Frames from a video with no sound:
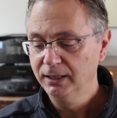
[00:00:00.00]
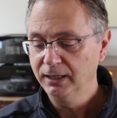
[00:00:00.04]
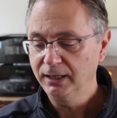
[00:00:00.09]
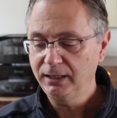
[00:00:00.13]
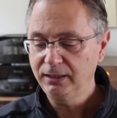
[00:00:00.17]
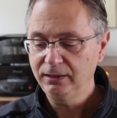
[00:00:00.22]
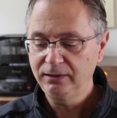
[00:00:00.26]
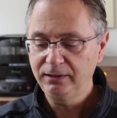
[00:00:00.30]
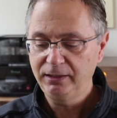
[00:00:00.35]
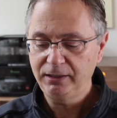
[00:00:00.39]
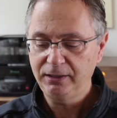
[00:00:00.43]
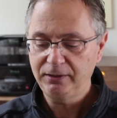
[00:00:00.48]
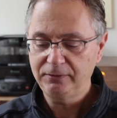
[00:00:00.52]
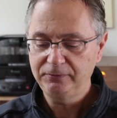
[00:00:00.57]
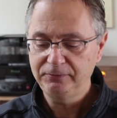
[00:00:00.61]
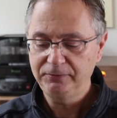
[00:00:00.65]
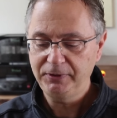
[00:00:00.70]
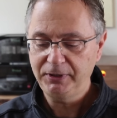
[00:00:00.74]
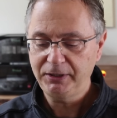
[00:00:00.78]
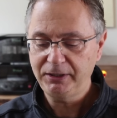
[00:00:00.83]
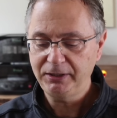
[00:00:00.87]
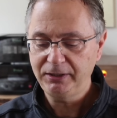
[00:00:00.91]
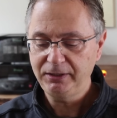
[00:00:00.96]
And they're
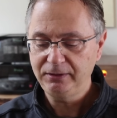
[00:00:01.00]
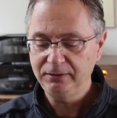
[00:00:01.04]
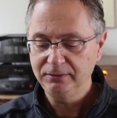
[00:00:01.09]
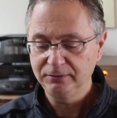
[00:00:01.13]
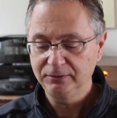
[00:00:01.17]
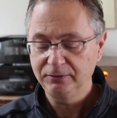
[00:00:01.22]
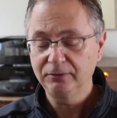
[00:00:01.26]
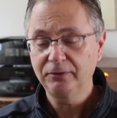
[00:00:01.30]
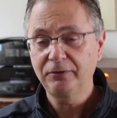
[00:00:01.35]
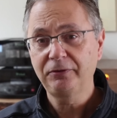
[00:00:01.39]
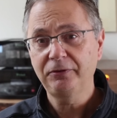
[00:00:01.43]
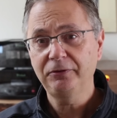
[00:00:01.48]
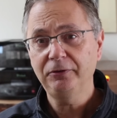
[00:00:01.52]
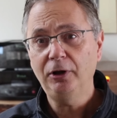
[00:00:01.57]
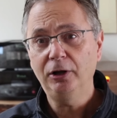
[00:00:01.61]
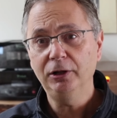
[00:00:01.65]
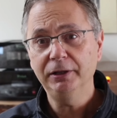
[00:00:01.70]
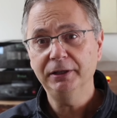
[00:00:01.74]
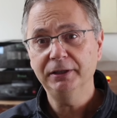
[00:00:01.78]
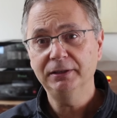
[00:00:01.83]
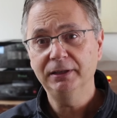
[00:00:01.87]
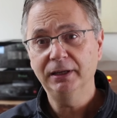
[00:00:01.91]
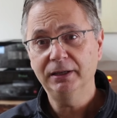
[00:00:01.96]
very
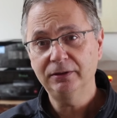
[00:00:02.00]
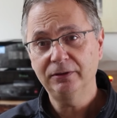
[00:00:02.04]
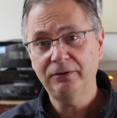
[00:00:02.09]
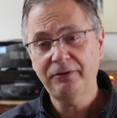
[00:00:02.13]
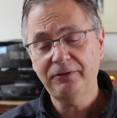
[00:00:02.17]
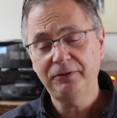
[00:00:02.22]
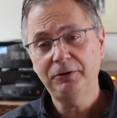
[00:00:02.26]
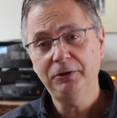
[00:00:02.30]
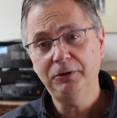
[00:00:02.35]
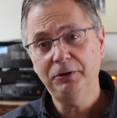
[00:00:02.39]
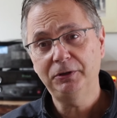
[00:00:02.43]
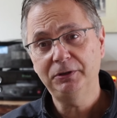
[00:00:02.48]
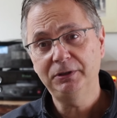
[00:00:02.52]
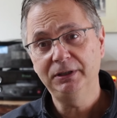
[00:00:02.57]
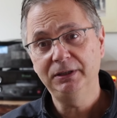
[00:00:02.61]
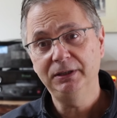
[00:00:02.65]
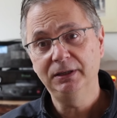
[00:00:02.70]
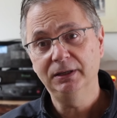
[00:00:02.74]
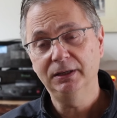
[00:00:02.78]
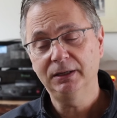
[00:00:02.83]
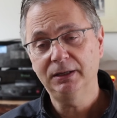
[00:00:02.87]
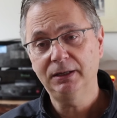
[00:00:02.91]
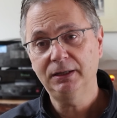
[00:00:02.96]
solid and
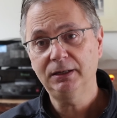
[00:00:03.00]
sturdy